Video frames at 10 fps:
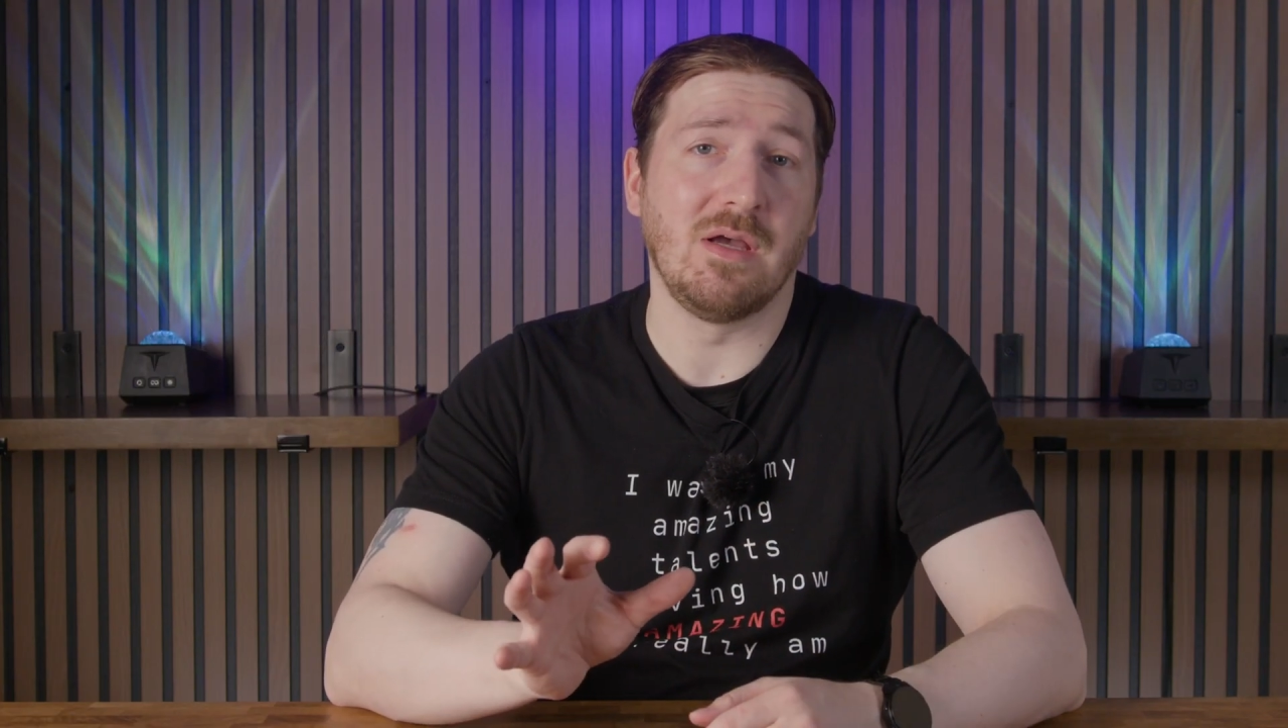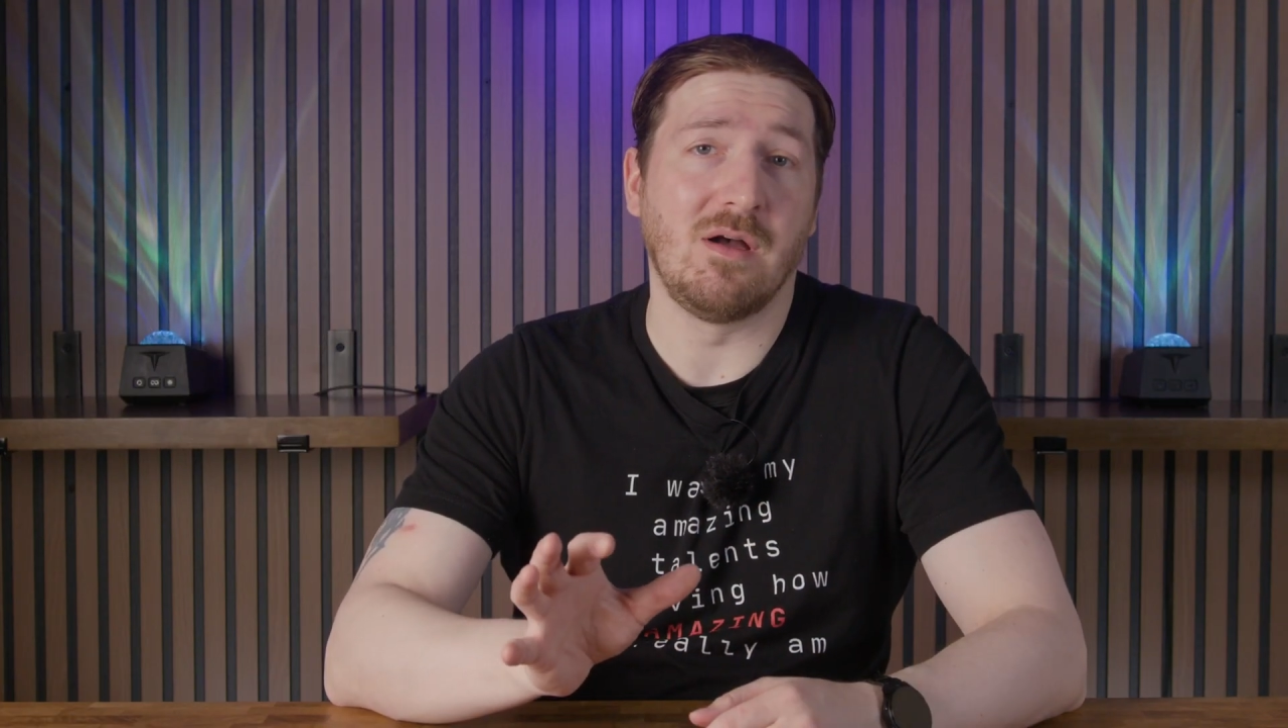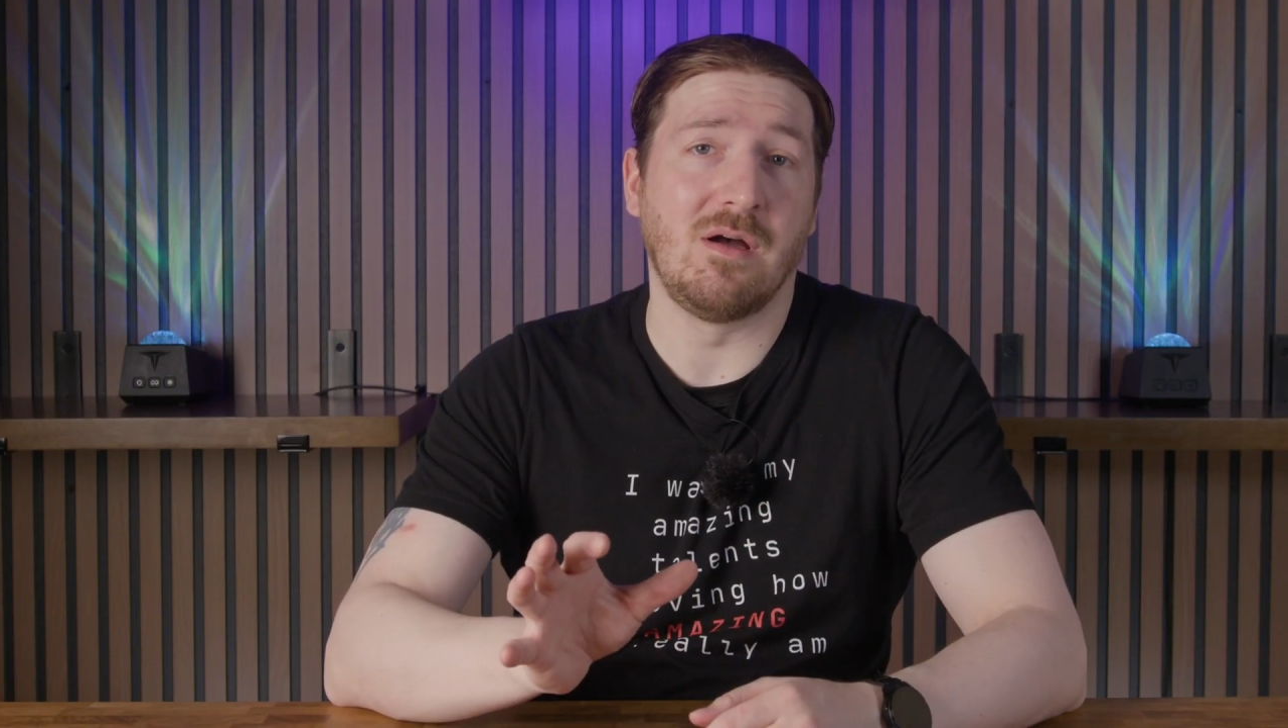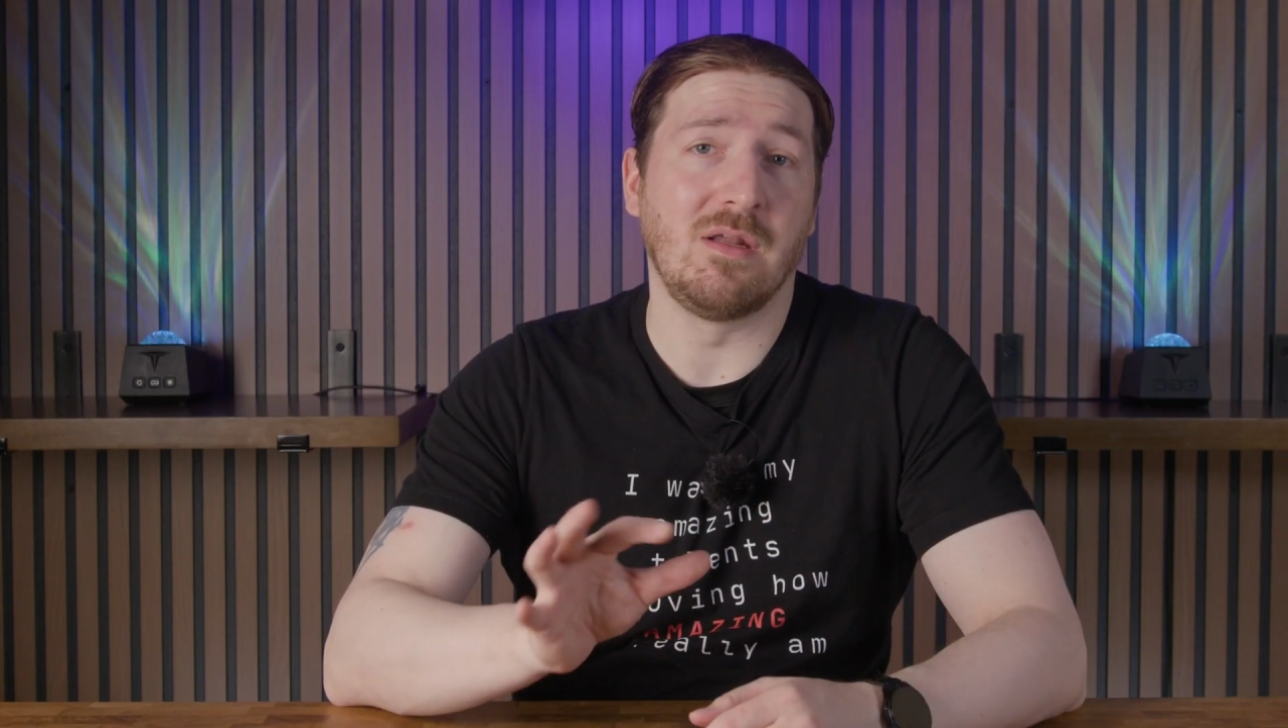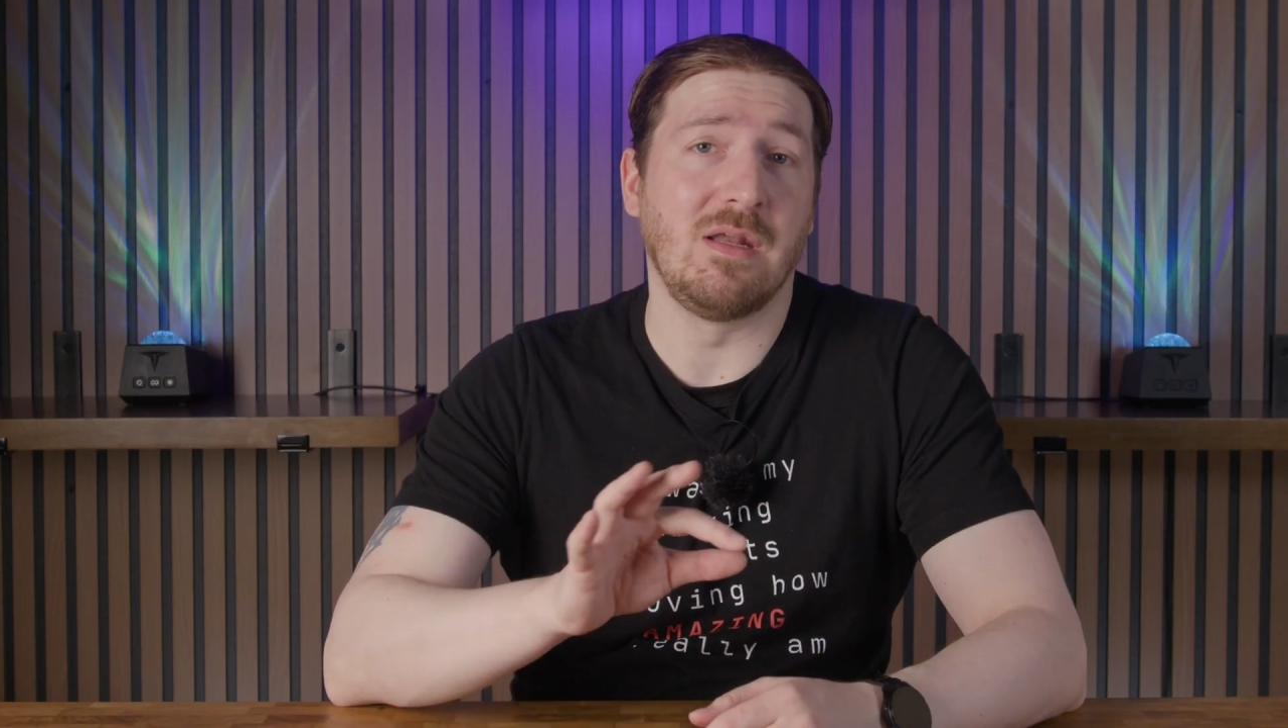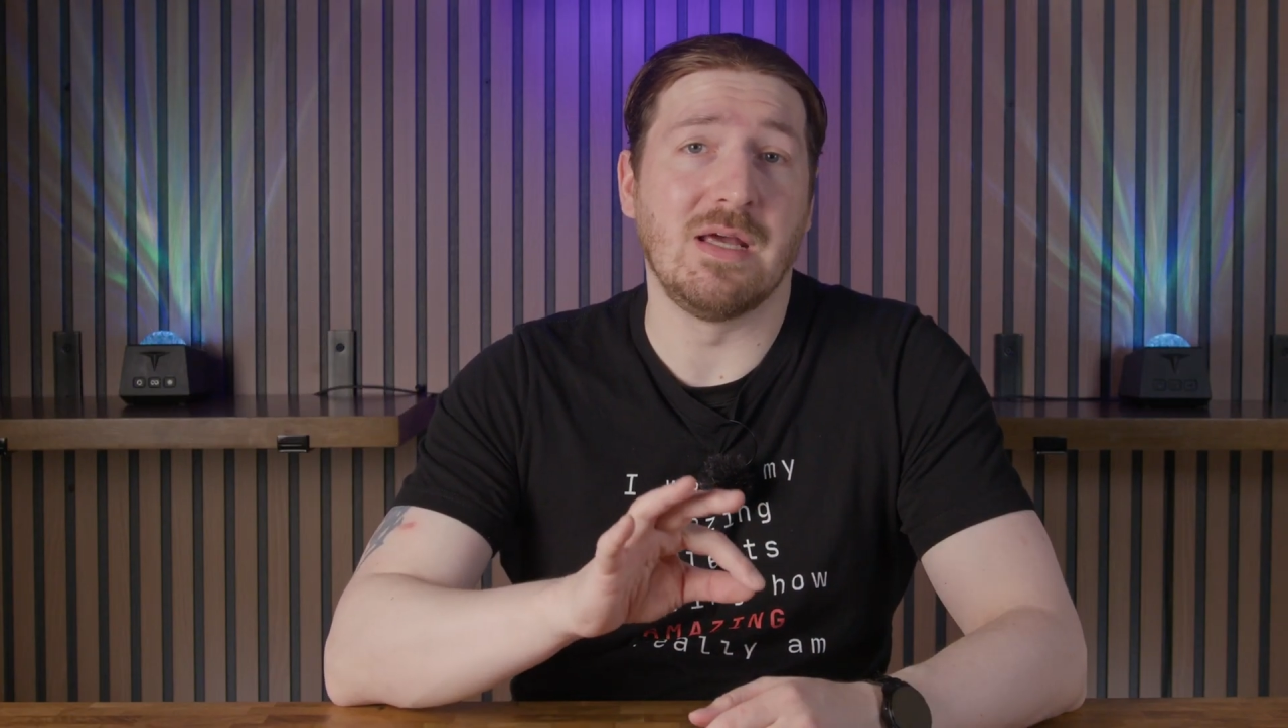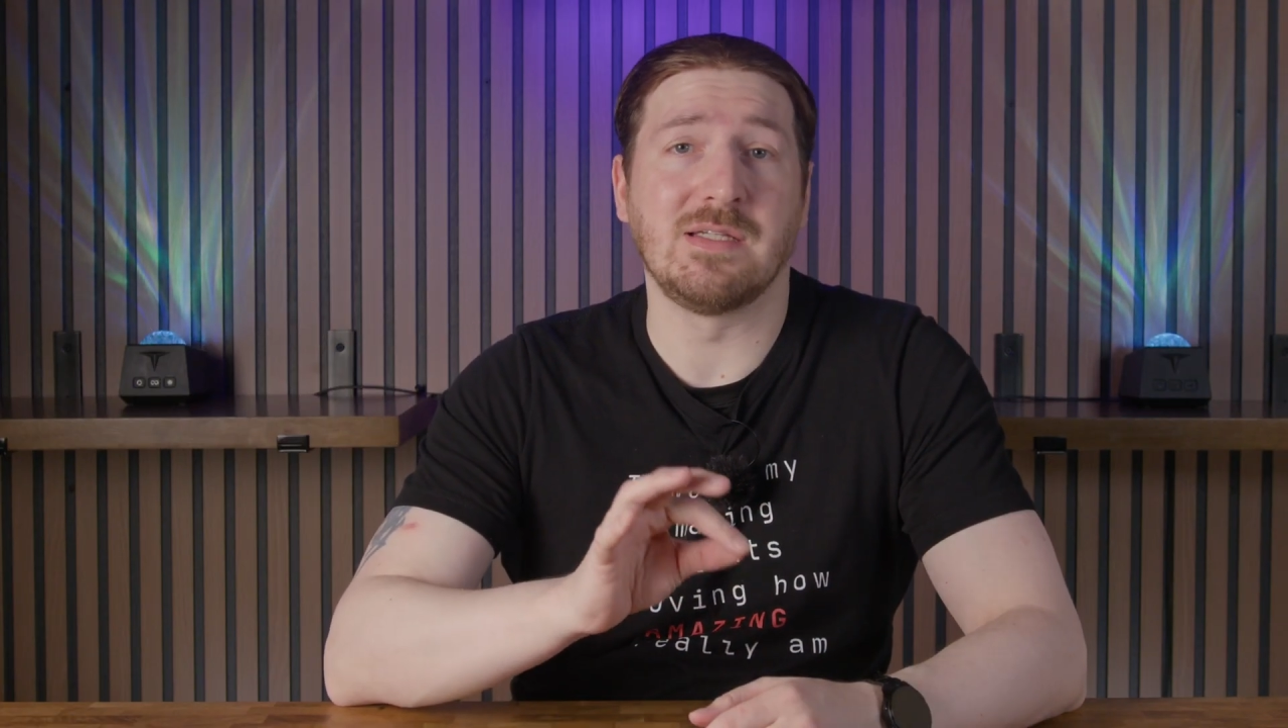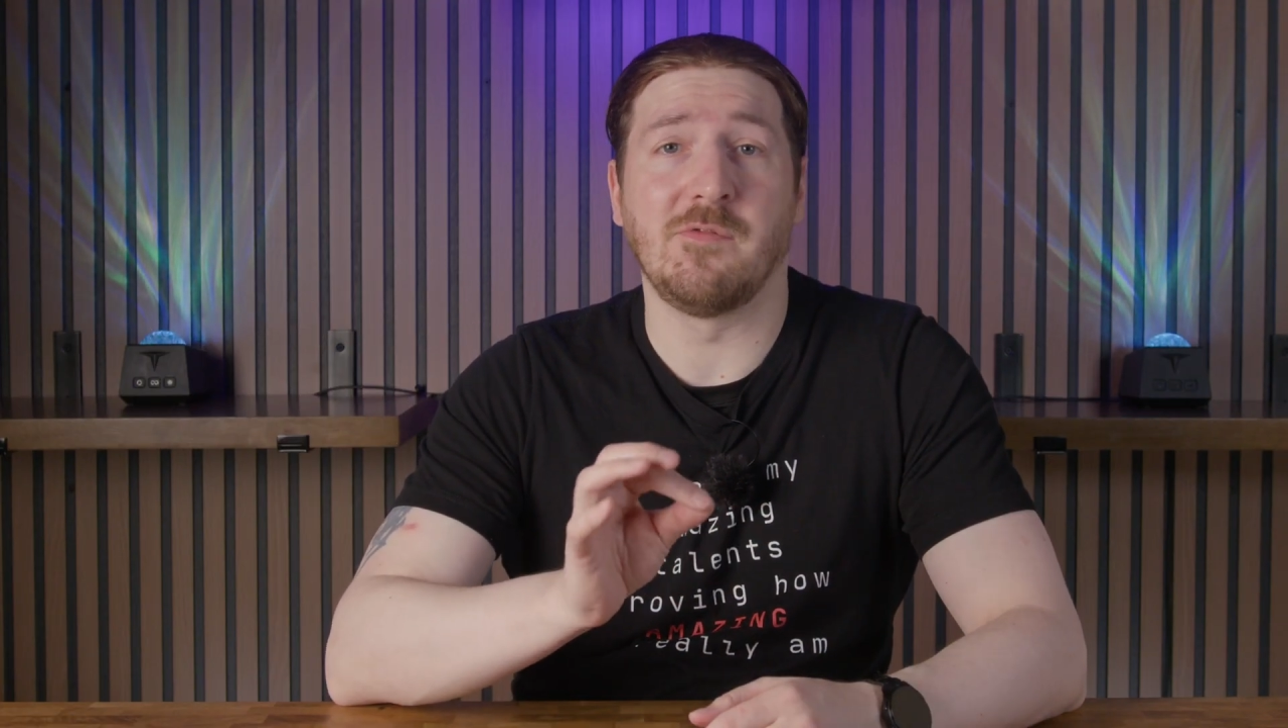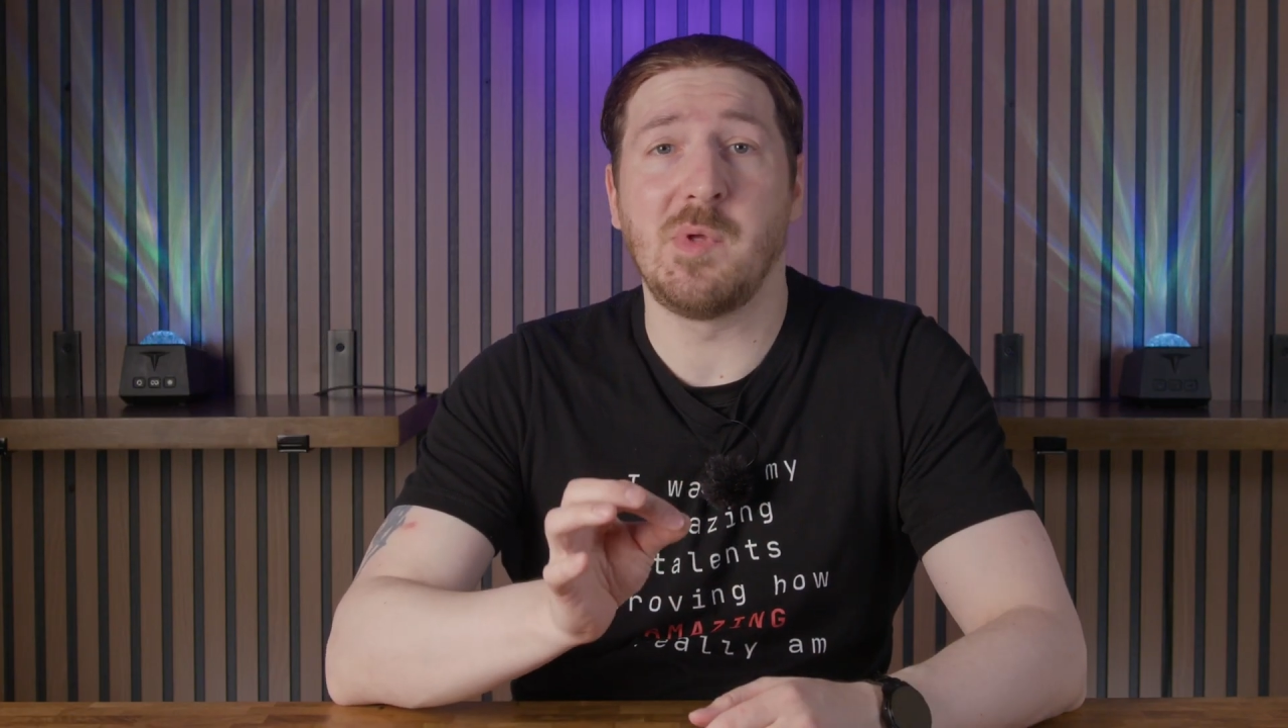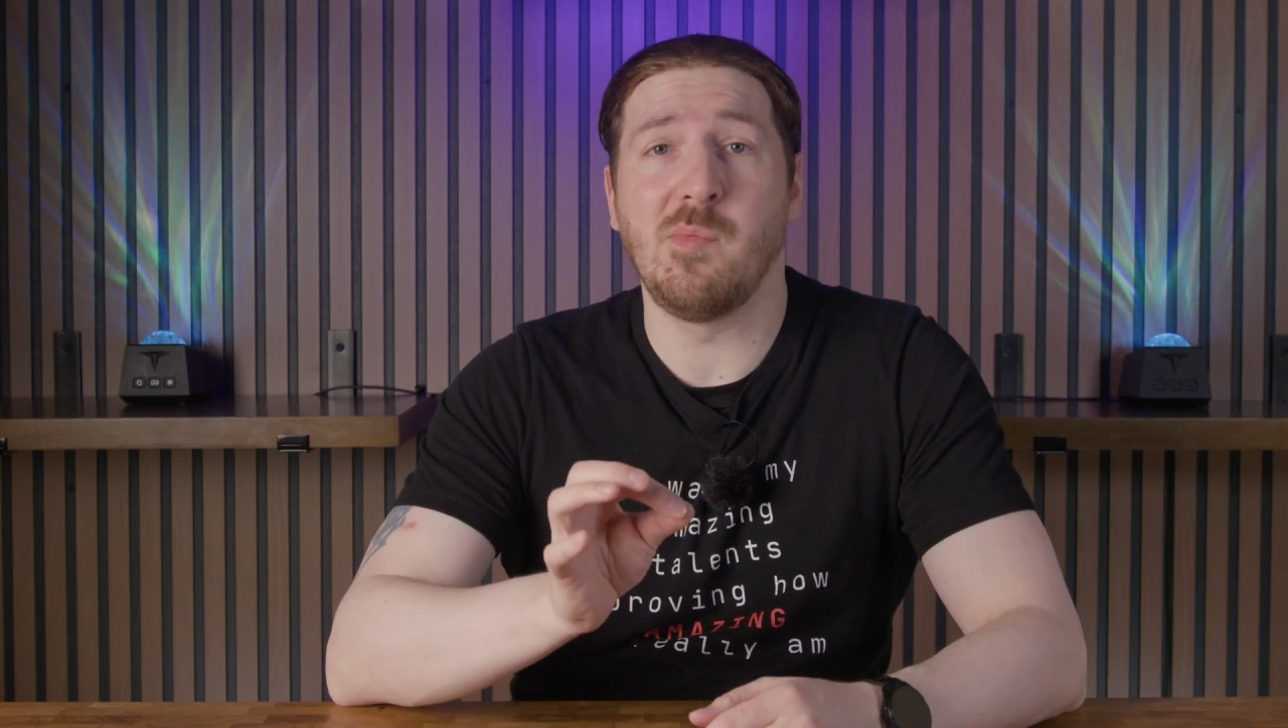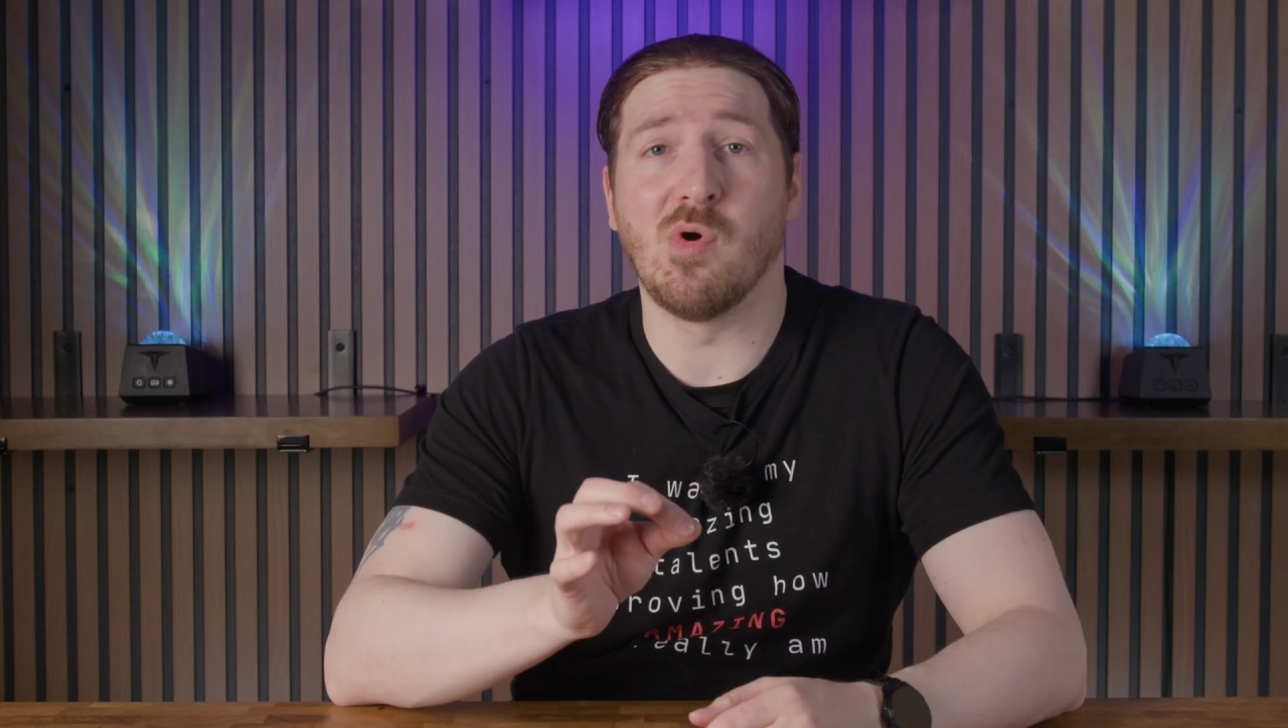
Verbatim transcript: on an SFP